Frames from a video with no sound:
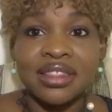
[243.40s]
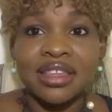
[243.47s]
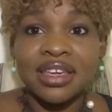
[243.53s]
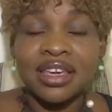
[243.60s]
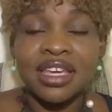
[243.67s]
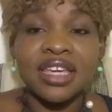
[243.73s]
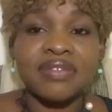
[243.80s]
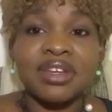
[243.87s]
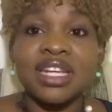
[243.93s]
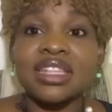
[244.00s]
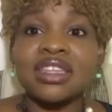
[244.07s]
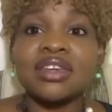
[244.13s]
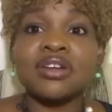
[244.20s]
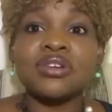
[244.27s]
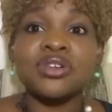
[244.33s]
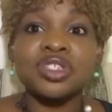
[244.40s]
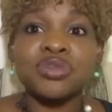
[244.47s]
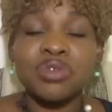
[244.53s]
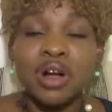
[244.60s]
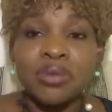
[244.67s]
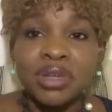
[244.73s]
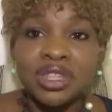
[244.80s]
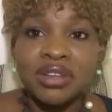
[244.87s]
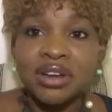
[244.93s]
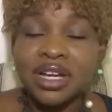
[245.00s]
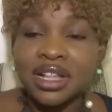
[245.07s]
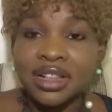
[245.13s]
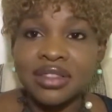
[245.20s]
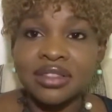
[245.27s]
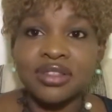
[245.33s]
If anything goes wrong with your
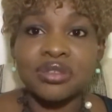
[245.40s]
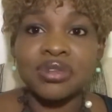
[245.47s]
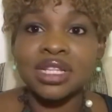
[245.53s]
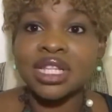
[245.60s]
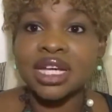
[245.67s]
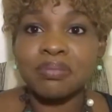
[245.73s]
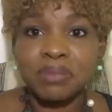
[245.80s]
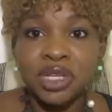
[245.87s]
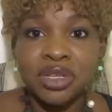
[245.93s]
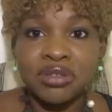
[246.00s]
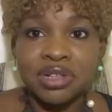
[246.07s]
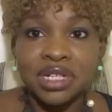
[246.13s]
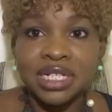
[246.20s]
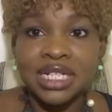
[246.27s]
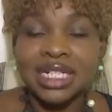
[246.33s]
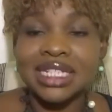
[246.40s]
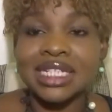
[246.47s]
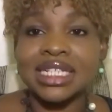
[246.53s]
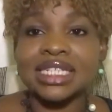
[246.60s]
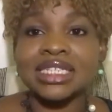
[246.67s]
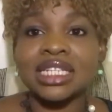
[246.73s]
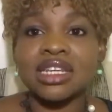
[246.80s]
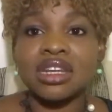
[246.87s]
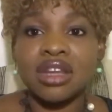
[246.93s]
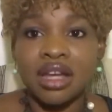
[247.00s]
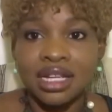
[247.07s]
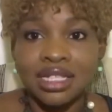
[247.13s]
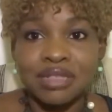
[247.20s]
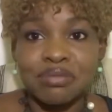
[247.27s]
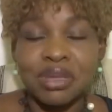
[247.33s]
health during that period, it is
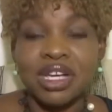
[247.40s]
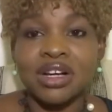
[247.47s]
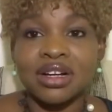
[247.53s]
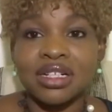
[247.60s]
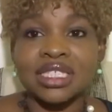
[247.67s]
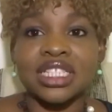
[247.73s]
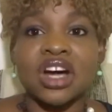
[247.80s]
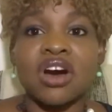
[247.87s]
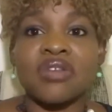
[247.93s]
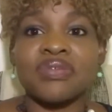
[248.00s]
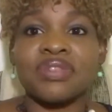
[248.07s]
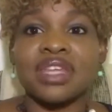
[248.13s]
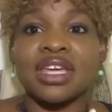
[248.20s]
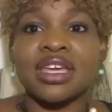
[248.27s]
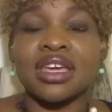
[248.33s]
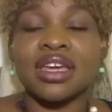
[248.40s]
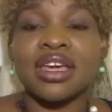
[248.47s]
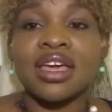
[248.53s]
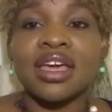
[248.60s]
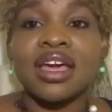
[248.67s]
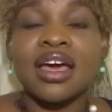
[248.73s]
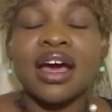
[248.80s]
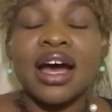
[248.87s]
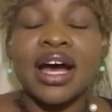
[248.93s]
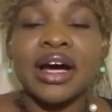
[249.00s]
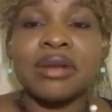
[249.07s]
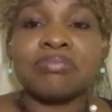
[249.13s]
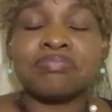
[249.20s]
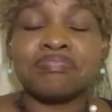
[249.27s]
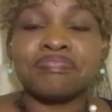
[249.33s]
not because of the
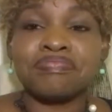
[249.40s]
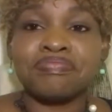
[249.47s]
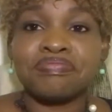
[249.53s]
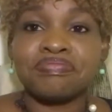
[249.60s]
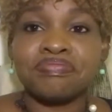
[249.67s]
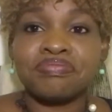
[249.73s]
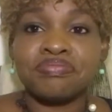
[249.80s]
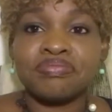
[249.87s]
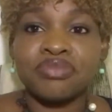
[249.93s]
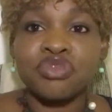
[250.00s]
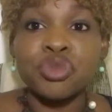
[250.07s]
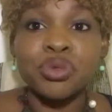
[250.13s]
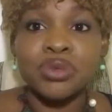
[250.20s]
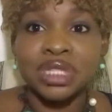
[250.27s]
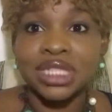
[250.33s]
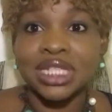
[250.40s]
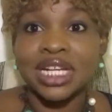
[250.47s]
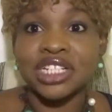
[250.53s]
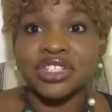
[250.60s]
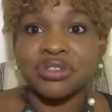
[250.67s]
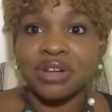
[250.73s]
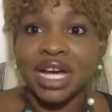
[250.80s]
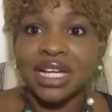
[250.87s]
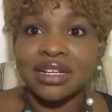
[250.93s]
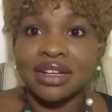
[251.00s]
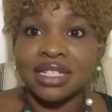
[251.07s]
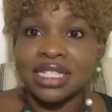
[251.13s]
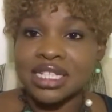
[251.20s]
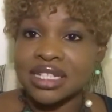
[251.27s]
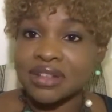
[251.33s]
fruits that you had
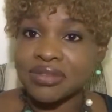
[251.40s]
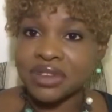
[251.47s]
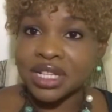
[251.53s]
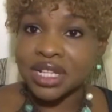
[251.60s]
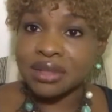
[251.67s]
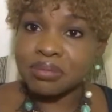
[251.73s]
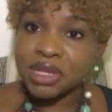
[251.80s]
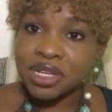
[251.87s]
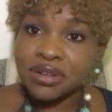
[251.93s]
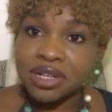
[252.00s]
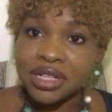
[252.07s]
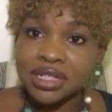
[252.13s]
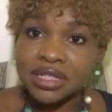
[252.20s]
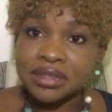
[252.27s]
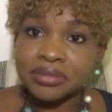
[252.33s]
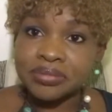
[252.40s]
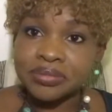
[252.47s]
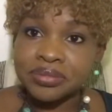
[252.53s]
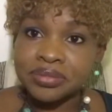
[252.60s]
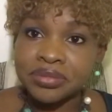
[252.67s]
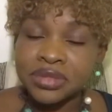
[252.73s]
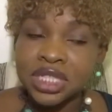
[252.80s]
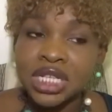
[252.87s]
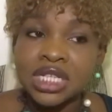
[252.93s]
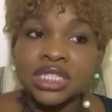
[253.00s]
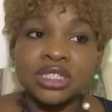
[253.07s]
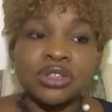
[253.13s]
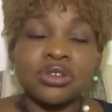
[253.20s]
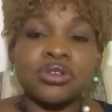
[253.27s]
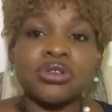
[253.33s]
not eaten for that period.
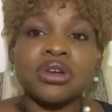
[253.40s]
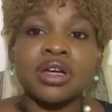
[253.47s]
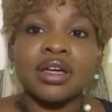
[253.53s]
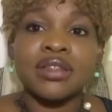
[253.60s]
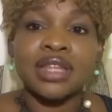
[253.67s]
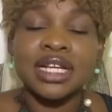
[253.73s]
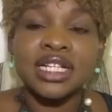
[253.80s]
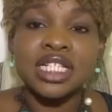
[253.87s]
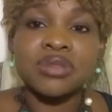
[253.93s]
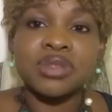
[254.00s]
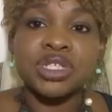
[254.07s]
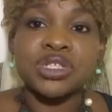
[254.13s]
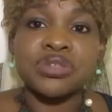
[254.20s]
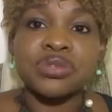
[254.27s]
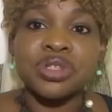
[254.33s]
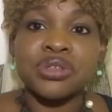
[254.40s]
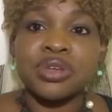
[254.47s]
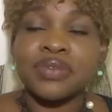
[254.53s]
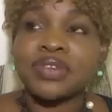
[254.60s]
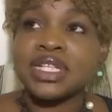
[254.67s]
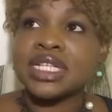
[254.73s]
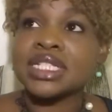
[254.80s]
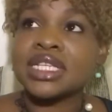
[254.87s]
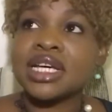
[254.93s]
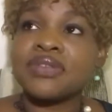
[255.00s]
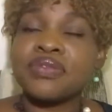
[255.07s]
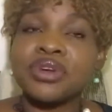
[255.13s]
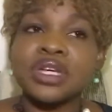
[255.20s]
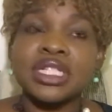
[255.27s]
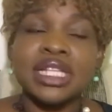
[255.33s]
So that is what you would do. If it is that,
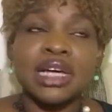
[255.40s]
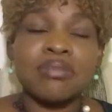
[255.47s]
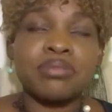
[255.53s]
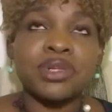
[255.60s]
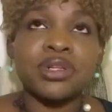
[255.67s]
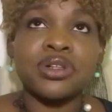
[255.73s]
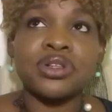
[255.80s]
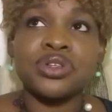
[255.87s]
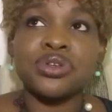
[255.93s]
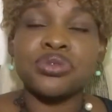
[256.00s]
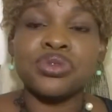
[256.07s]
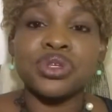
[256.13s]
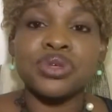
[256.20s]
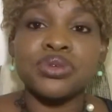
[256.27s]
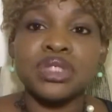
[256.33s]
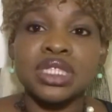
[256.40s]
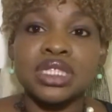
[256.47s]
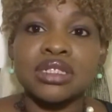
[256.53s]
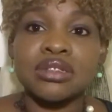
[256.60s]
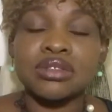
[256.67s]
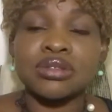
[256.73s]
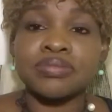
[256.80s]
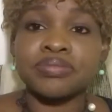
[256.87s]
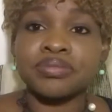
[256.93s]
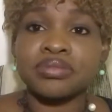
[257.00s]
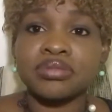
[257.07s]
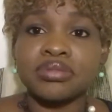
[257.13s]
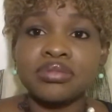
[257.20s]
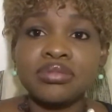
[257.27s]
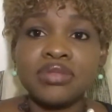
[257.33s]
for example, you used to
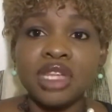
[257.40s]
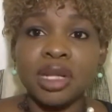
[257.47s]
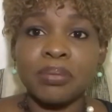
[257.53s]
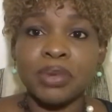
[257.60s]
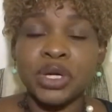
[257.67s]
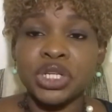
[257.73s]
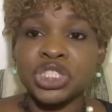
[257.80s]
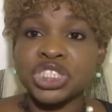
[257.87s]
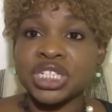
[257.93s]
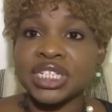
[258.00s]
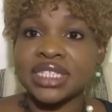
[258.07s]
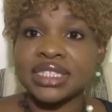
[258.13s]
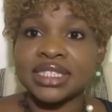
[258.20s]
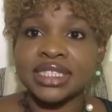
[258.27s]
purchase